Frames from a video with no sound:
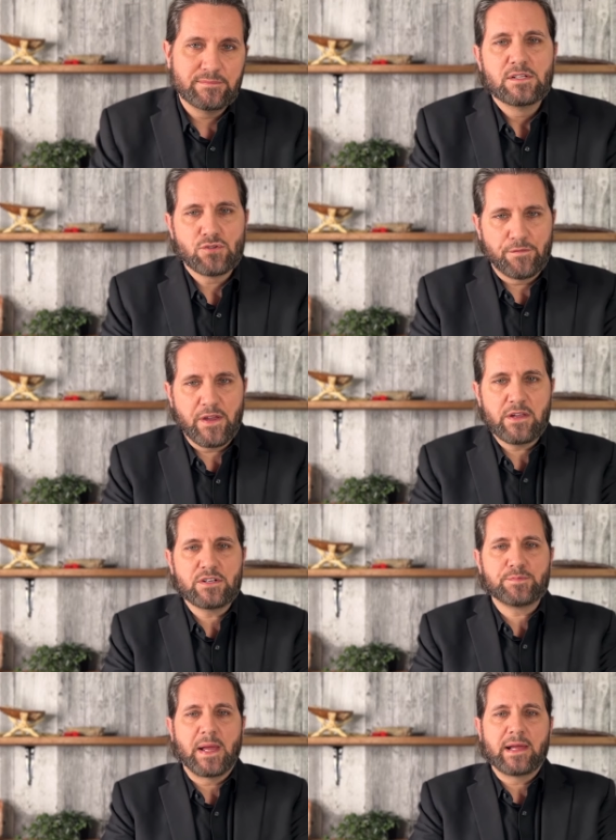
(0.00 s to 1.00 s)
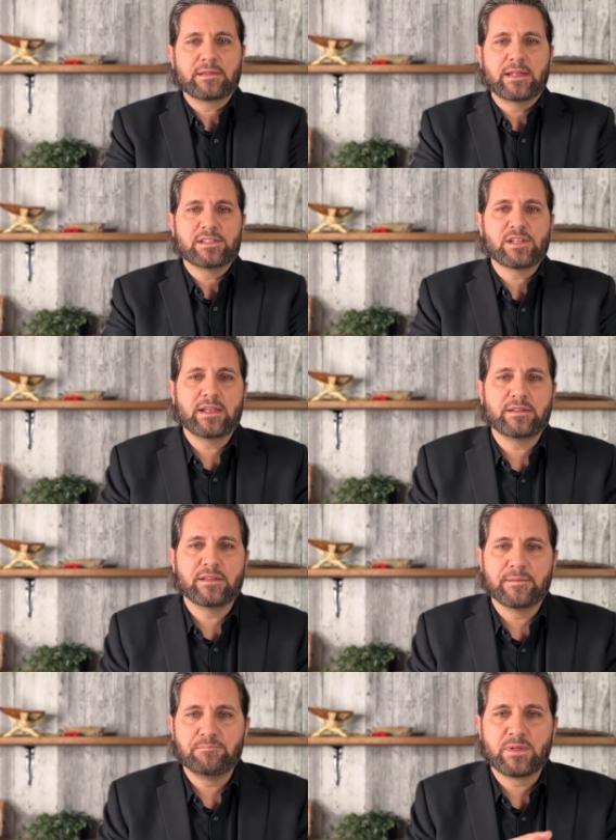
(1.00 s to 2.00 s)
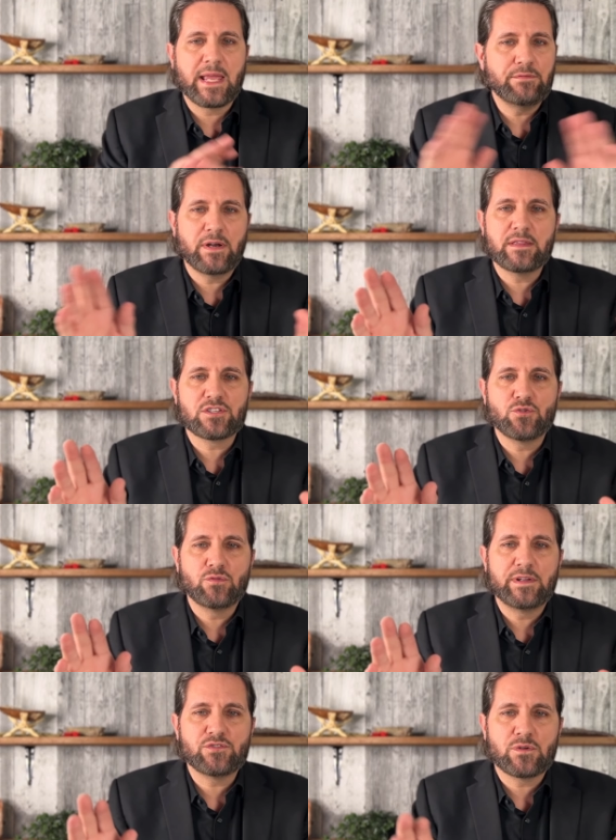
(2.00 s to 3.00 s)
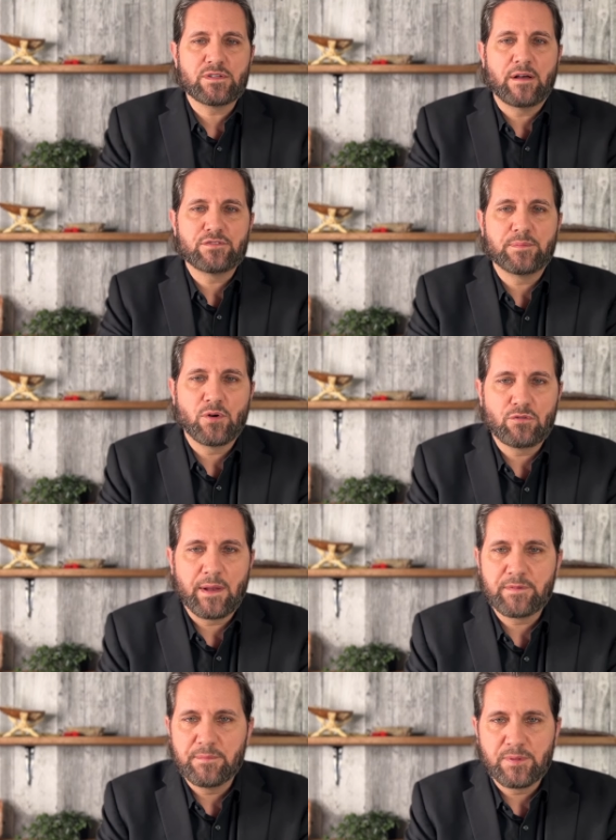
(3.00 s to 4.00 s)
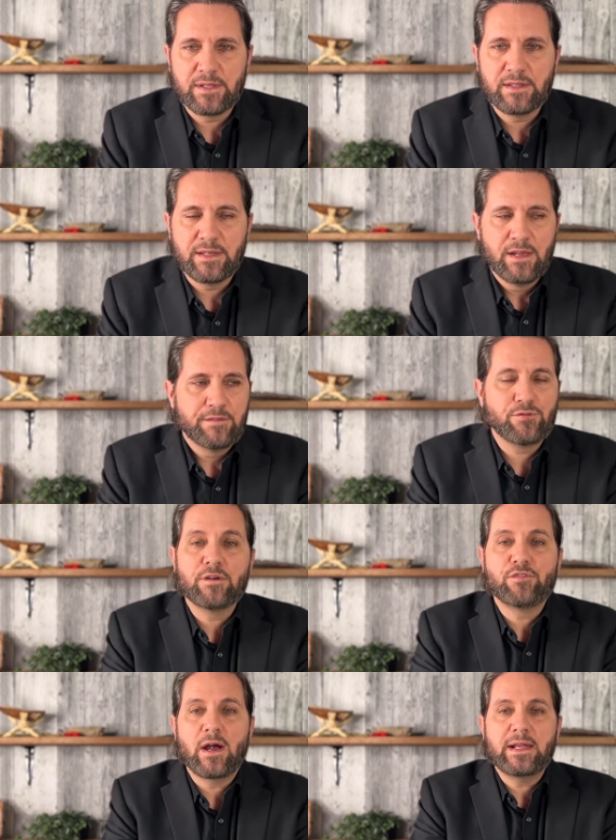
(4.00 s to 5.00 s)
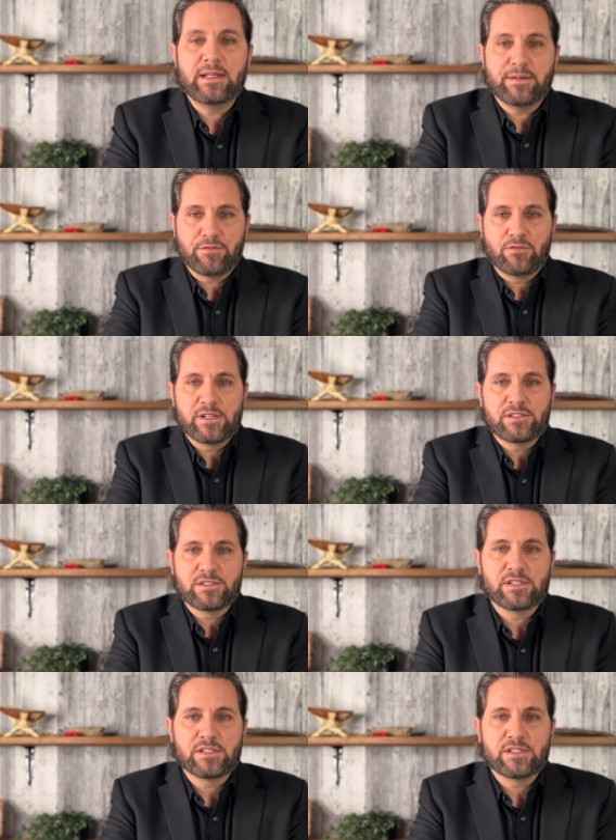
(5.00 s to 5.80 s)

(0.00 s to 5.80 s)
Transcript: So a few years back, they decided to get rid of the school resource officer program completely for a variety of different reasons,